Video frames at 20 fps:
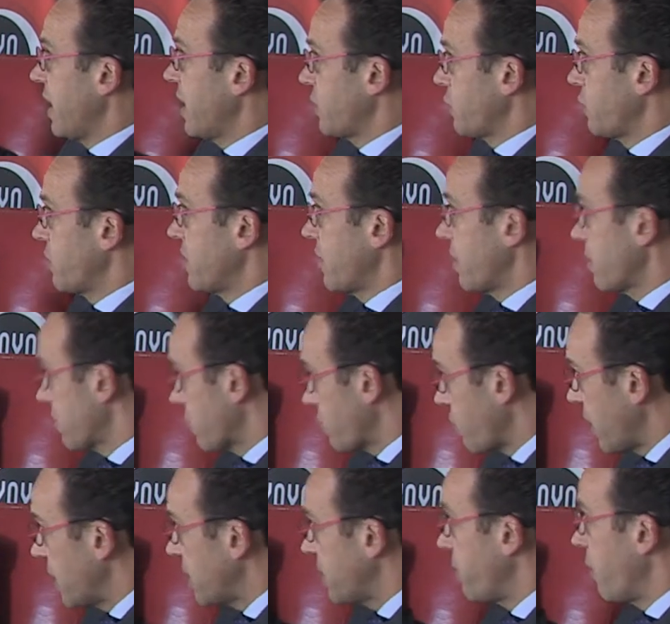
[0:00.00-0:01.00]
as a result,
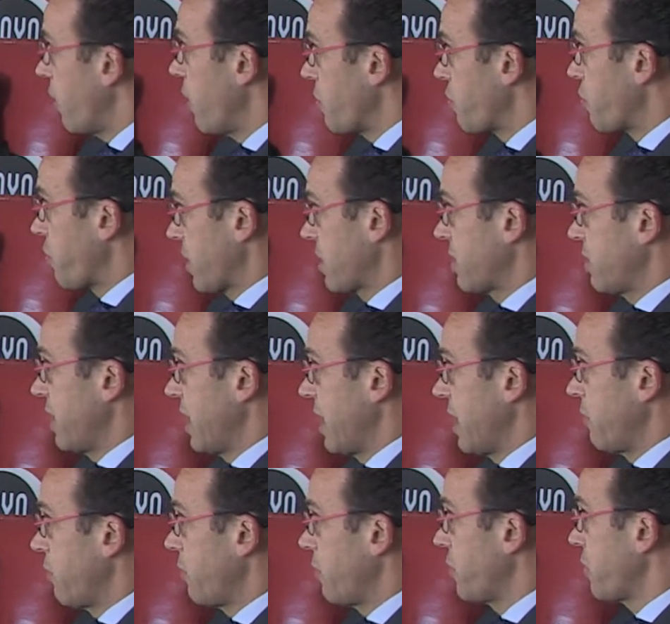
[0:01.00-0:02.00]
raise their own productivity
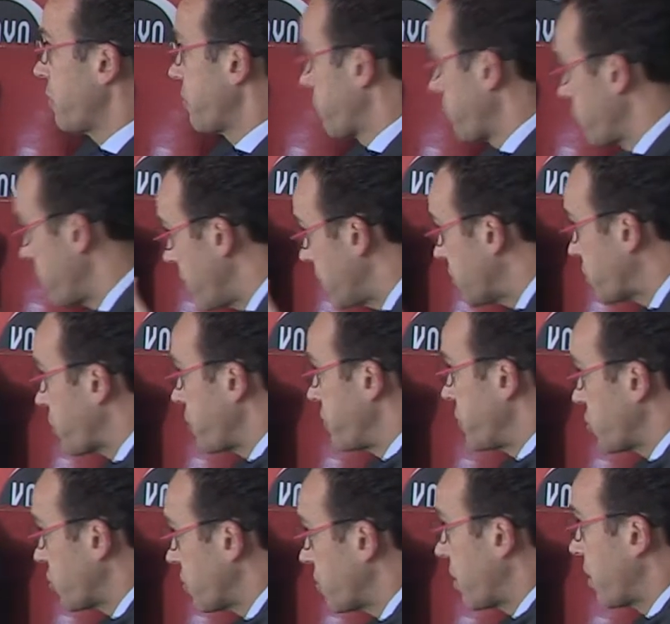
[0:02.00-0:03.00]
levels through those
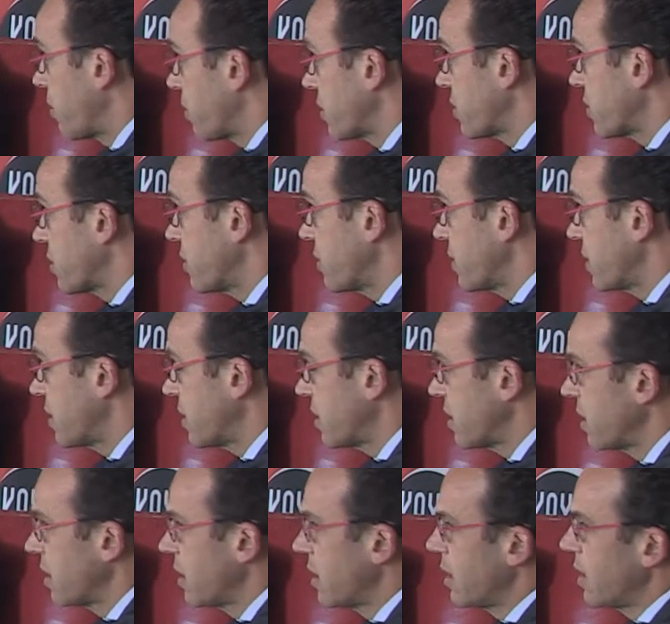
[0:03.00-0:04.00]
provision of public services.
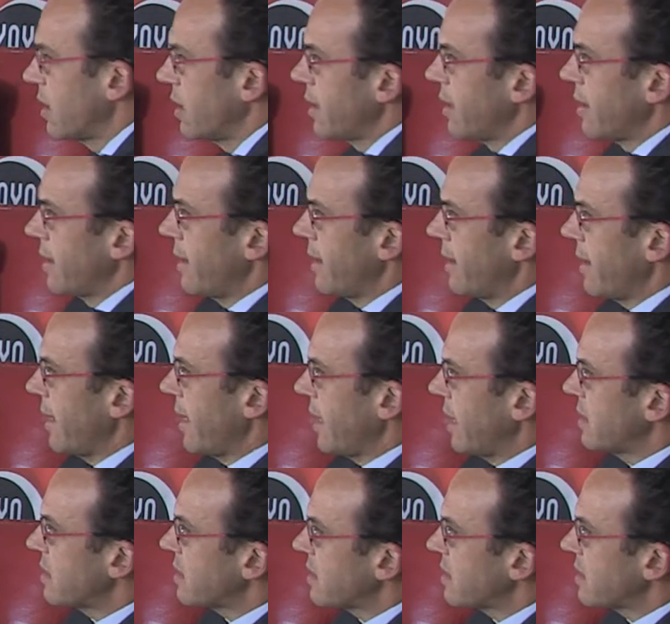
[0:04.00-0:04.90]
And